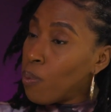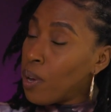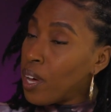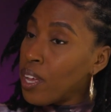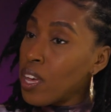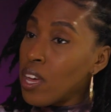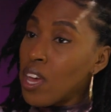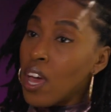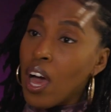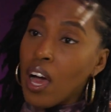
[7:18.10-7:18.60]

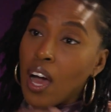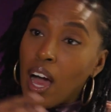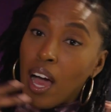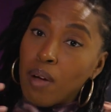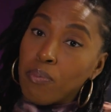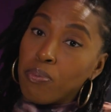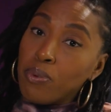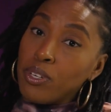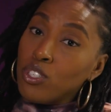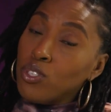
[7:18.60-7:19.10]
but
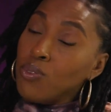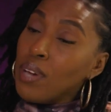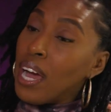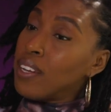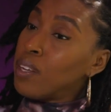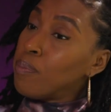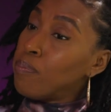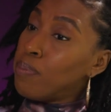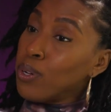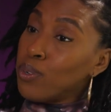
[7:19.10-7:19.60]
you had
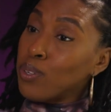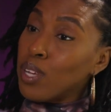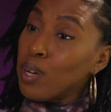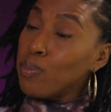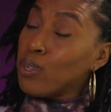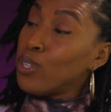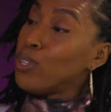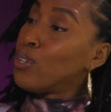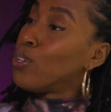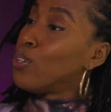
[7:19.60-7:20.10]
to build up
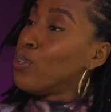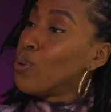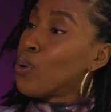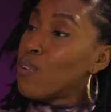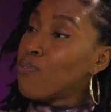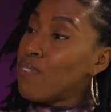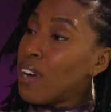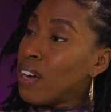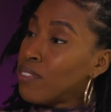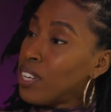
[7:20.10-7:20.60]
your
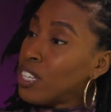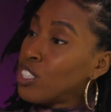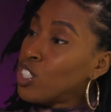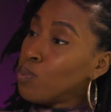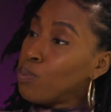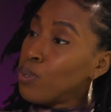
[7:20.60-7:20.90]
foundation,